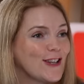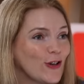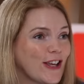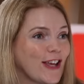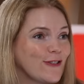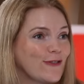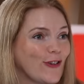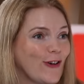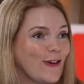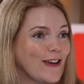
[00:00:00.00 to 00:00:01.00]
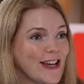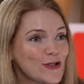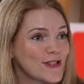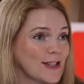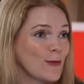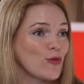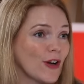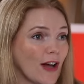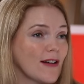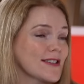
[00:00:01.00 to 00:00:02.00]
looking for interesting
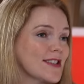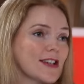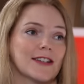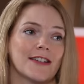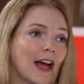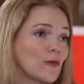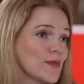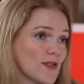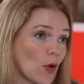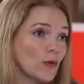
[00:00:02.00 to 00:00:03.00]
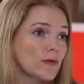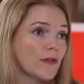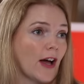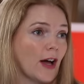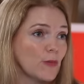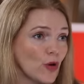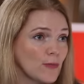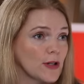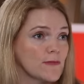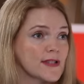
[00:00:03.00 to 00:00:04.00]
products that can help solve
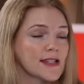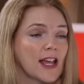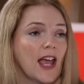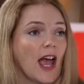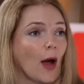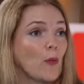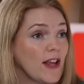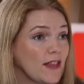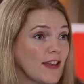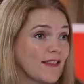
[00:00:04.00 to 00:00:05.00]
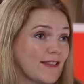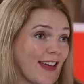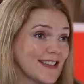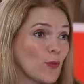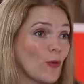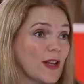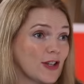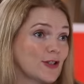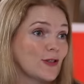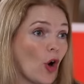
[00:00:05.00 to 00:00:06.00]
problems. And we think that's what we
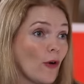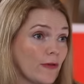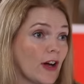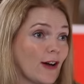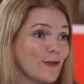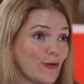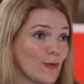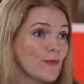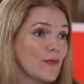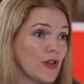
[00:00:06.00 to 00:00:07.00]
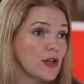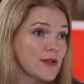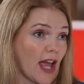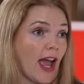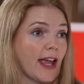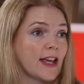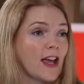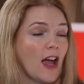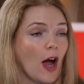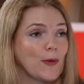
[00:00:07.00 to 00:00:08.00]
can offer from the UK. I
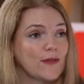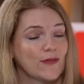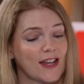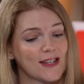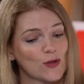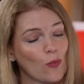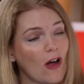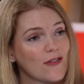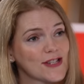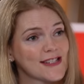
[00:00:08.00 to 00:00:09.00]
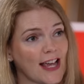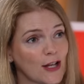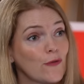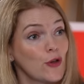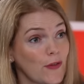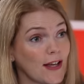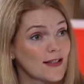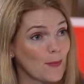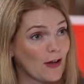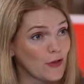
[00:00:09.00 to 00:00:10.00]
mean, it's worth just saying a few things
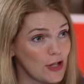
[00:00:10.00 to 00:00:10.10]
things about the